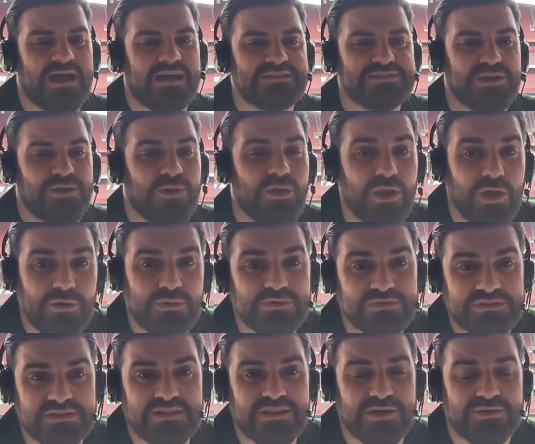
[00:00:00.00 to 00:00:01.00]
So
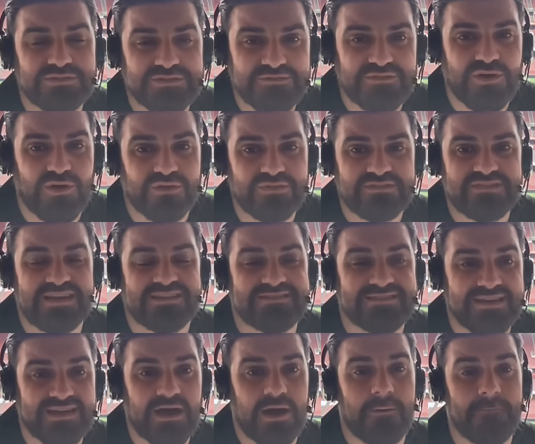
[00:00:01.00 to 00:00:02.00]
loads and loads of content
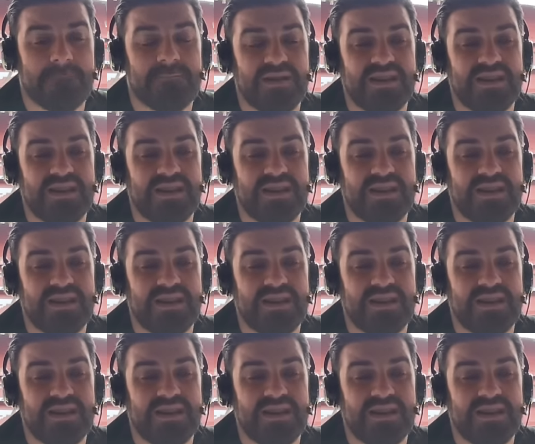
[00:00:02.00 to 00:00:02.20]
to come.